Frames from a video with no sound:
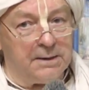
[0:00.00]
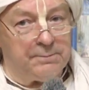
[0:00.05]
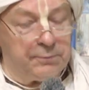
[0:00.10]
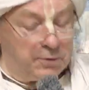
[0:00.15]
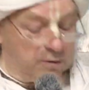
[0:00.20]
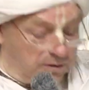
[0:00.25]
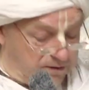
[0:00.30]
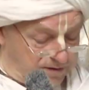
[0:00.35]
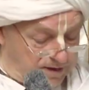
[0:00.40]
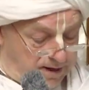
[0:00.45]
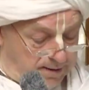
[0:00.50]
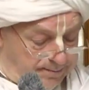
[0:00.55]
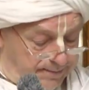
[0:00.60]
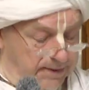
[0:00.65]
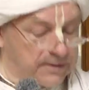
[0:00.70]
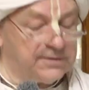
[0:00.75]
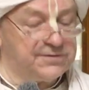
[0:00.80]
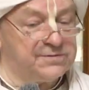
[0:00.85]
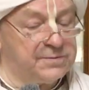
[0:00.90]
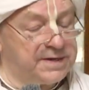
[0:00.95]
brought up
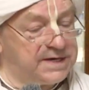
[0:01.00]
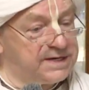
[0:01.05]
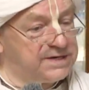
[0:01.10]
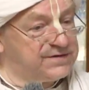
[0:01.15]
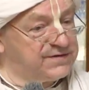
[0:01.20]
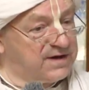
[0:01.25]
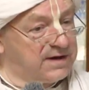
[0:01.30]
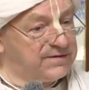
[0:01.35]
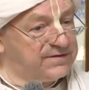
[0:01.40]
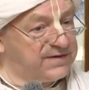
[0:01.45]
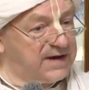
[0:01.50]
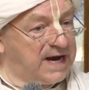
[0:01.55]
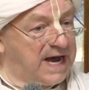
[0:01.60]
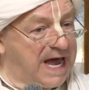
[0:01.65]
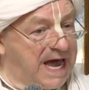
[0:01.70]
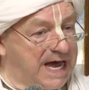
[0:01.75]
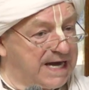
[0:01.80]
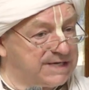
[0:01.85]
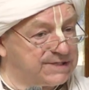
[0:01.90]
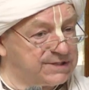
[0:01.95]
because we're discussing
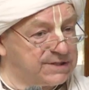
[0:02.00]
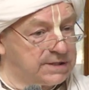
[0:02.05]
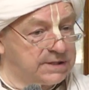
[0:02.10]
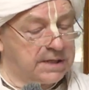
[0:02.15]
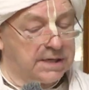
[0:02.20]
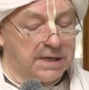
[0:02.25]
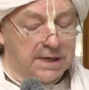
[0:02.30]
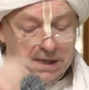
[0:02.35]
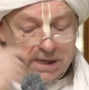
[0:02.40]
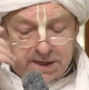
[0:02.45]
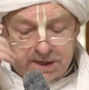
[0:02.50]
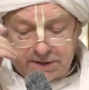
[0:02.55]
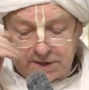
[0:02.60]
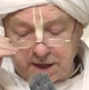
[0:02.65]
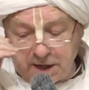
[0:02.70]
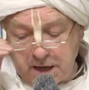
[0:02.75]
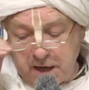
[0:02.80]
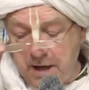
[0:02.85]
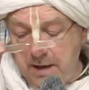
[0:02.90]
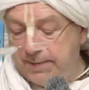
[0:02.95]
action. The
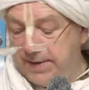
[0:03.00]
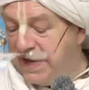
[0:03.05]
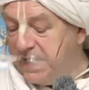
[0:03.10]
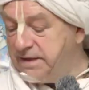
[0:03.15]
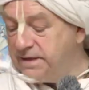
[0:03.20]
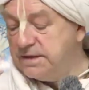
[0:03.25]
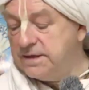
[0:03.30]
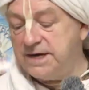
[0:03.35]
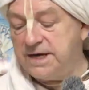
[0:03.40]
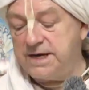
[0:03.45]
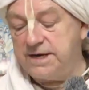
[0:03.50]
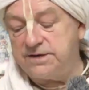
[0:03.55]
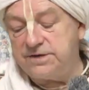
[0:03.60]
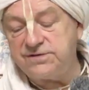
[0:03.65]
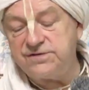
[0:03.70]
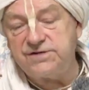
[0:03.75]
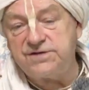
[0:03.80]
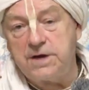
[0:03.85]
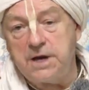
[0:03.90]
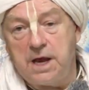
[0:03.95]
kam
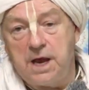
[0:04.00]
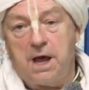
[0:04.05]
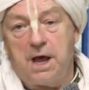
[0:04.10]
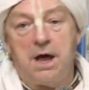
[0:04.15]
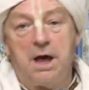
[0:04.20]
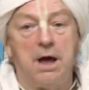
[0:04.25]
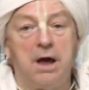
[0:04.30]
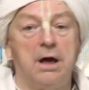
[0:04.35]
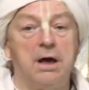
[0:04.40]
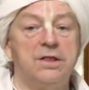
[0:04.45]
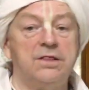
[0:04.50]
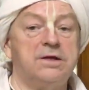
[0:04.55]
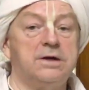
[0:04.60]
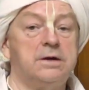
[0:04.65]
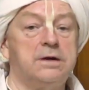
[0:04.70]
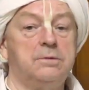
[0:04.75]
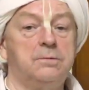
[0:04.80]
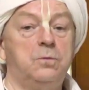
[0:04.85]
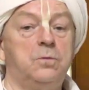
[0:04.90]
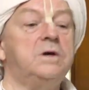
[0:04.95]
indriyas are
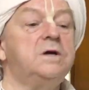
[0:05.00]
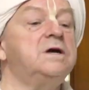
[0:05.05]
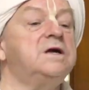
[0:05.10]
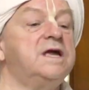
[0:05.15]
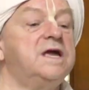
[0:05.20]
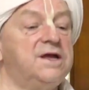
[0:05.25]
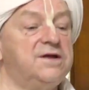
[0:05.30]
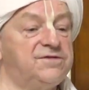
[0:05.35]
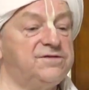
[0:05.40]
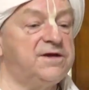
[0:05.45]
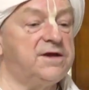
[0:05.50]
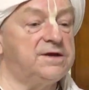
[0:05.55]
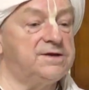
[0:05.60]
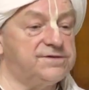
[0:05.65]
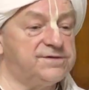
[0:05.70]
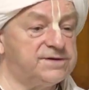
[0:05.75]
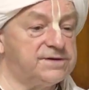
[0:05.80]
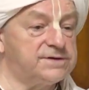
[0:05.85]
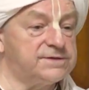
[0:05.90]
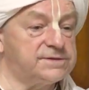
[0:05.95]
the working
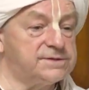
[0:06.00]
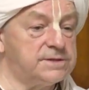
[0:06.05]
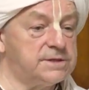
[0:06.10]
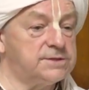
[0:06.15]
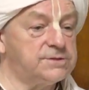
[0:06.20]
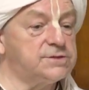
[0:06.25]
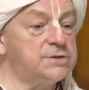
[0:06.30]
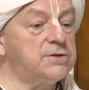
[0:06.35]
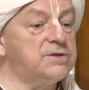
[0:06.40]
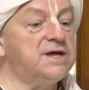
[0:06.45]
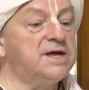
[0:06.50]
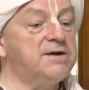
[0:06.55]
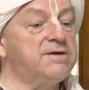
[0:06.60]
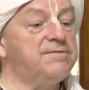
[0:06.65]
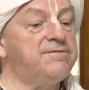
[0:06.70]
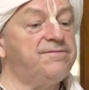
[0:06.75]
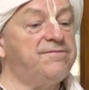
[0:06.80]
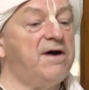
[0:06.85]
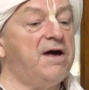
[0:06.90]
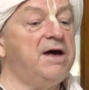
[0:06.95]
senses. So there
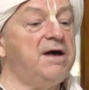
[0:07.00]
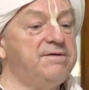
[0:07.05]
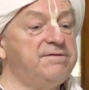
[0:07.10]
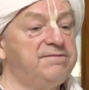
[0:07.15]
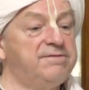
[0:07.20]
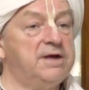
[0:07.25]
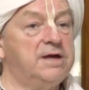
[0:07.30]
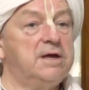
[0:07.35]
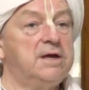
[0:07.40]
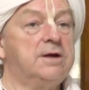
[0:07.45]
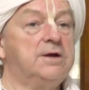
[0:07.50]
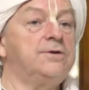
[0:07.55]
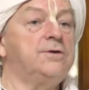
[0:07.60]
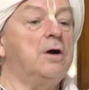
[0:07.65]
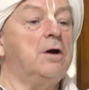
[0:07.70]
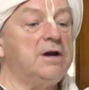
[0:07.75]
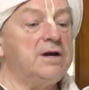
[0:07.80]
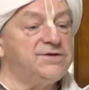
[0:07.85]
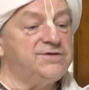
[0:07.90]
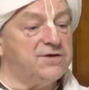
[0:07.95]
are five
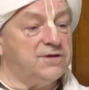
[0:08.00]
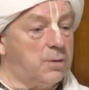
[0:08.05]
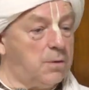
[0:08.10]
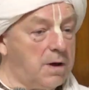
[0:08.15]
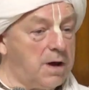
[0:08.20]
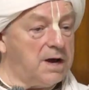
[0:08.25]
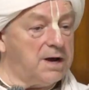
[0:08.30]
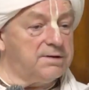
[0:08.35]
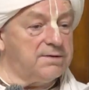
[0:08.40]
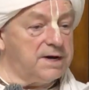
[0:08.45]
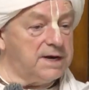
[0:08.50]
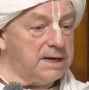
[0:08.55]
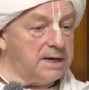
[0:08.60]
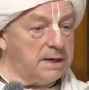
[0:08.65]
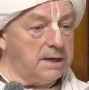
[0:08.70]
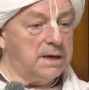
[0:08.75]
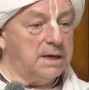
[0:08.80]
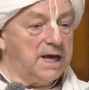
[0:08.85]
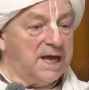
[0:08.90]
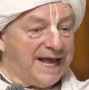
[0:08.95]
knowledge acquiring:
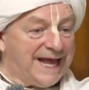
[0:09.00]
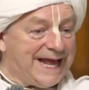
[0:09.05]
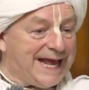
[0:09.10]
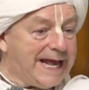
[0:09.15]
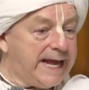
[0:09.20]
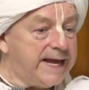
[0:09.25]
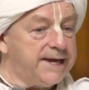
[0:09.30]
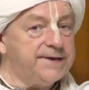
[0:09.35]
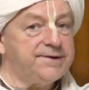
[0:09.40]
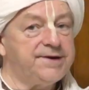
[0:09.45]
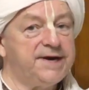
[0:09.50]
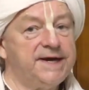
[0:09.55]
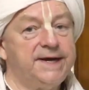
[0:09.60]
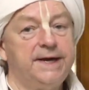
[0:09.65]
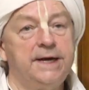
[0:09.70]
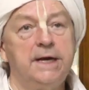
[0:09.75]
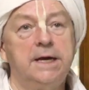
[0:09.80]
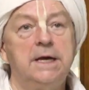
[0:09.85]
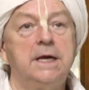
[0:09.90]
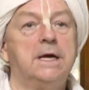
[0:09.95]

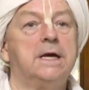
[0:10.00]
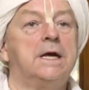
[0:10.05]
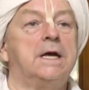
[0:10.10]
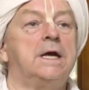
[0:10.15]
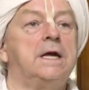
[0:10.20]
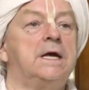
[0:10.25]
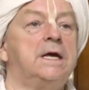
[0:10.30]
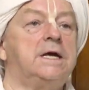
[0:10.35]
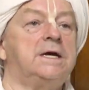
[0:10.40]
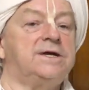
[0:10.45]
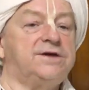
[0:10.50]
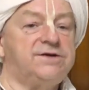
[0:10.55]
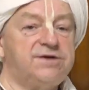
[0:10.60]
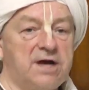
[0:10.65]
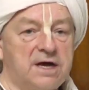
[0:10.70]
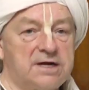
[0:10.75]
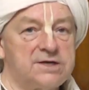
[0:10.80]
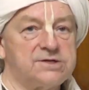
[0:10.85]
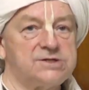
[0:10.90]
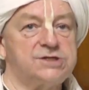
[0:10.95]
hearing,
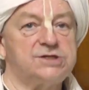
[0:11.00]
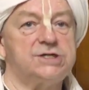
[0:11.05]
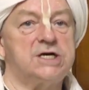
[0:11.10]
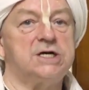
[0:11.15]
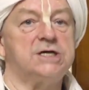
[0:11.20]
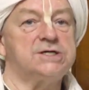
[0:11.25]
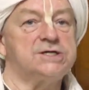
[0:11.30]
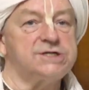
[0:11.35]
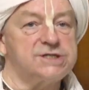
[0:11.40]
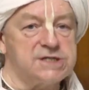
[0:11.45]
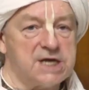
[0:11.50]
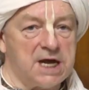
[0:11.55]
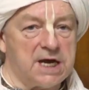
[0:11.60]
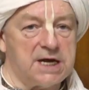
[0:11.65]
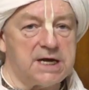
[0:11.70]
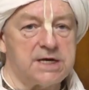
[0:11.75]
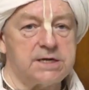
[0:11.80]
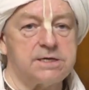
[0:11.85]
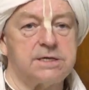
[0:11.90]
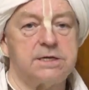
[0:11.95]
touch,
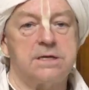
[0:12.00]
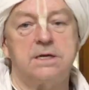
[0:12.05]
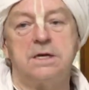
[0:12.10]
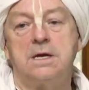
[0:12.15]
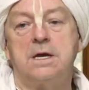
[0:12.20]
sight,